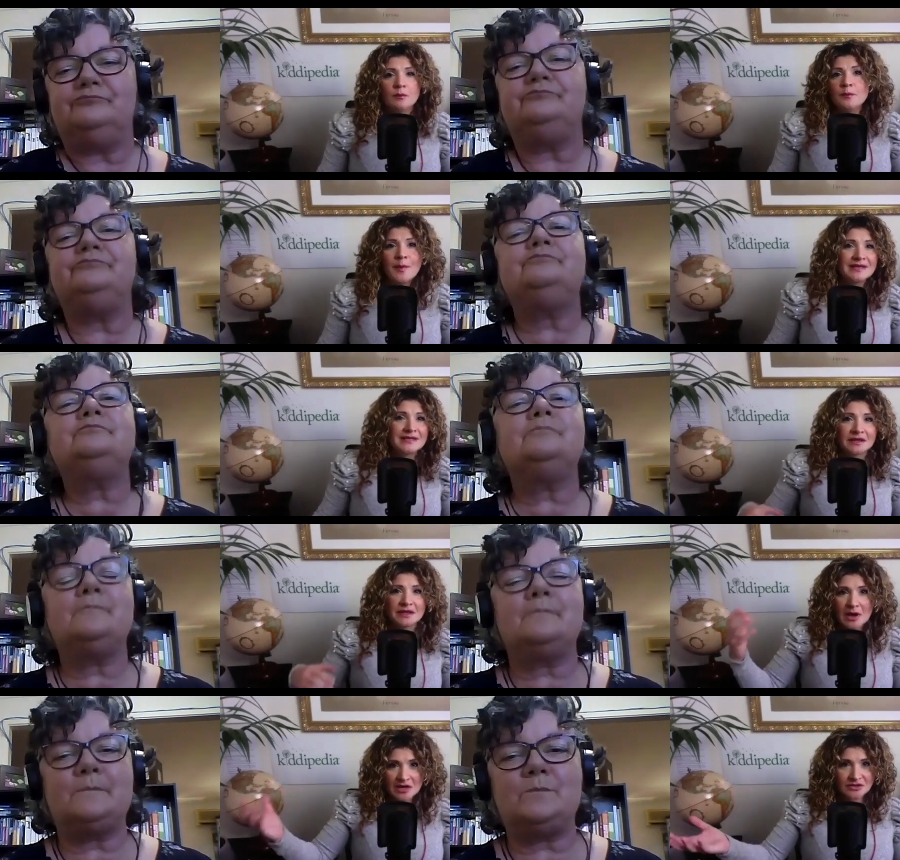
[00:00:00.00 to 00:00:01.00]

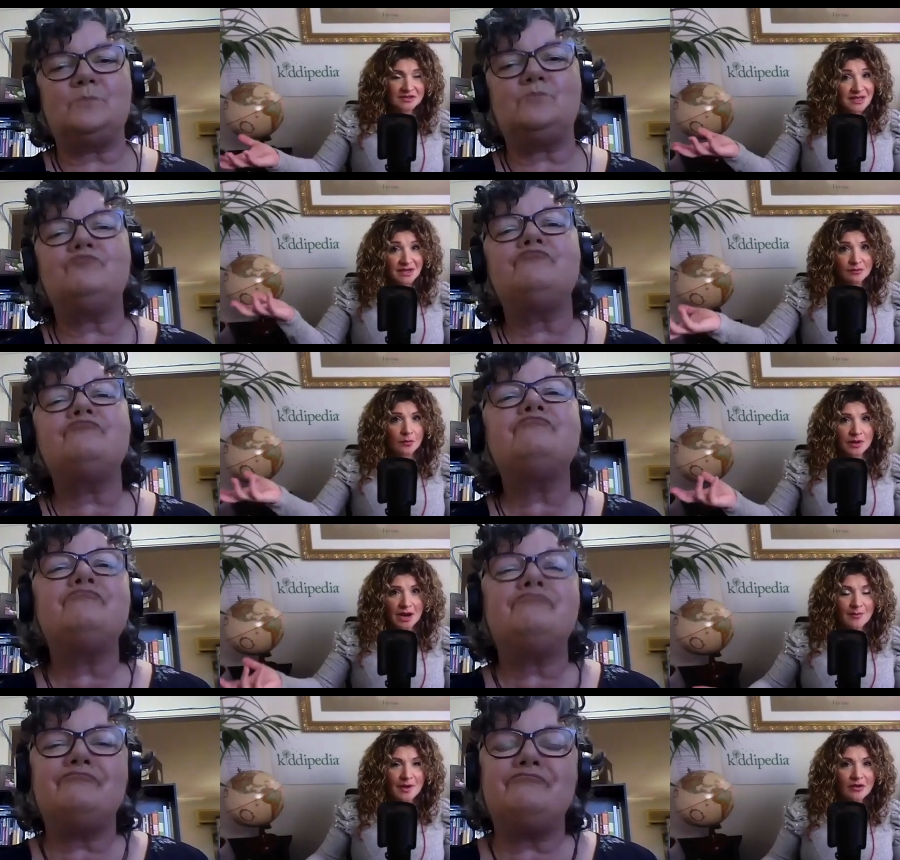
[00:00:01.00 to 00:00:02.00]
Speaker 1: basically as you said what
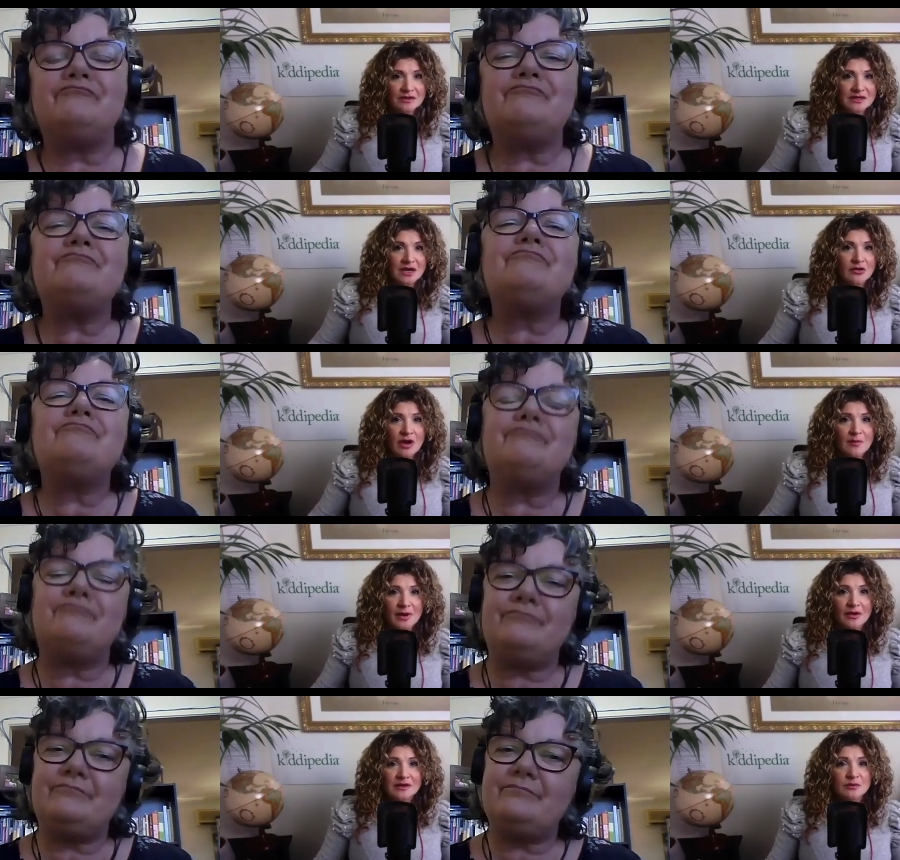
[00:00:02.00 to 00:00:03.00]
our parents and our
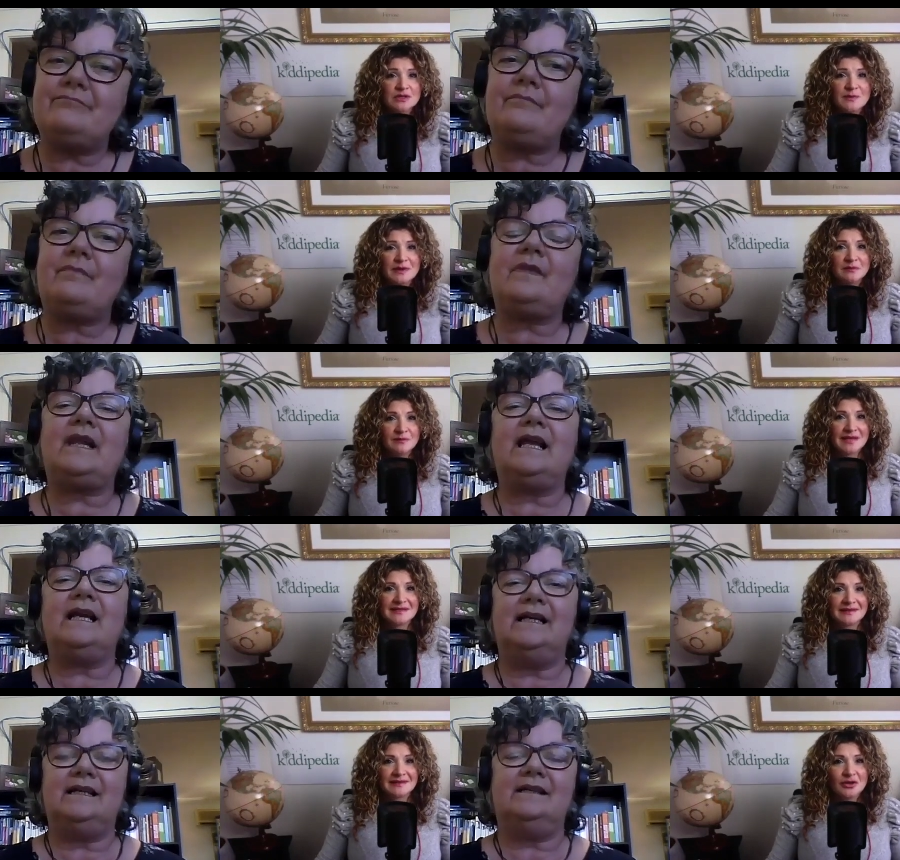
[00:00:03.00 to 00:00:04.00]
grandparents and what's been
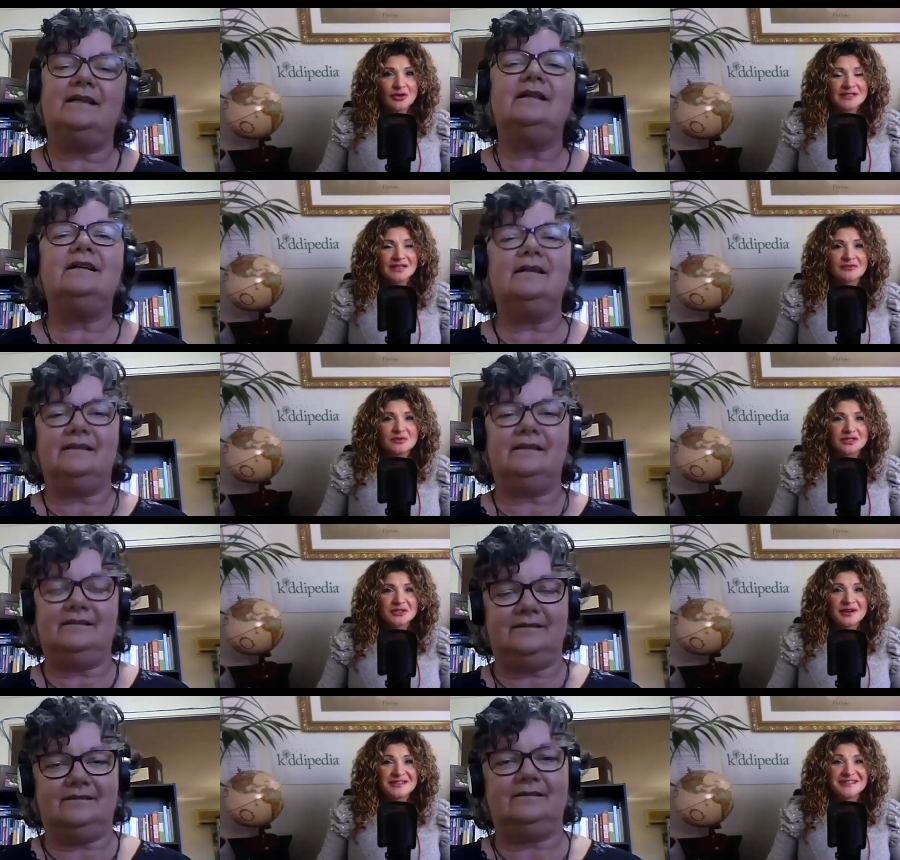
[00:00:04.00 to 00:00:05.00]
basically learnt down from
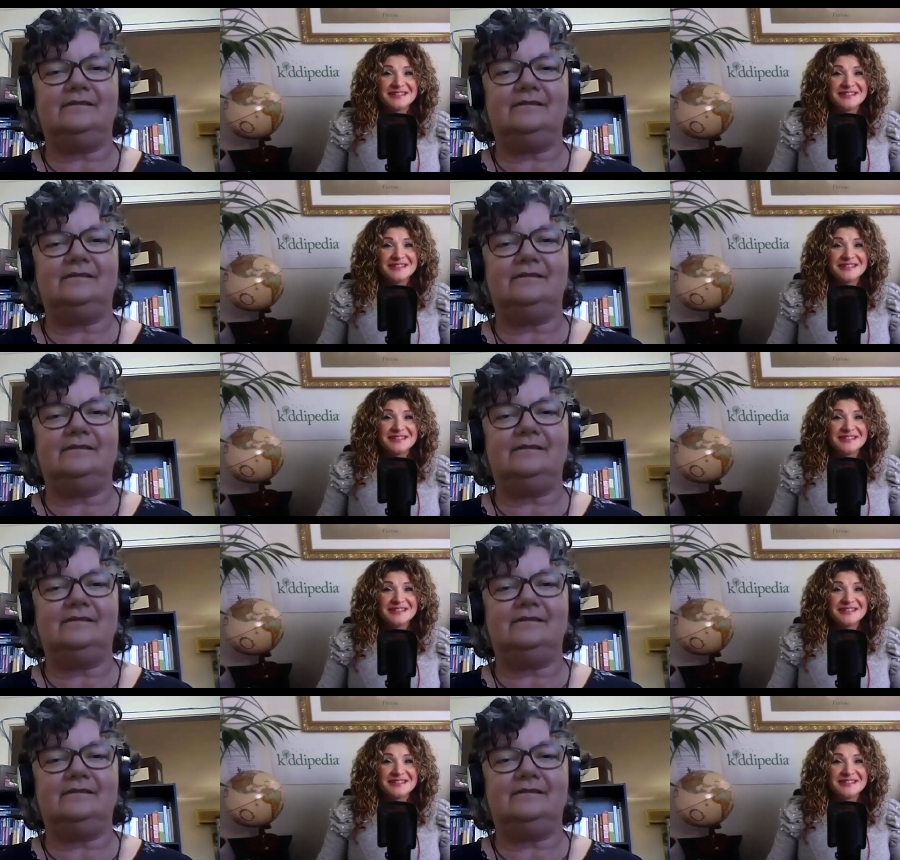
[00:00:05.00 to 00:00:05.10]
generation to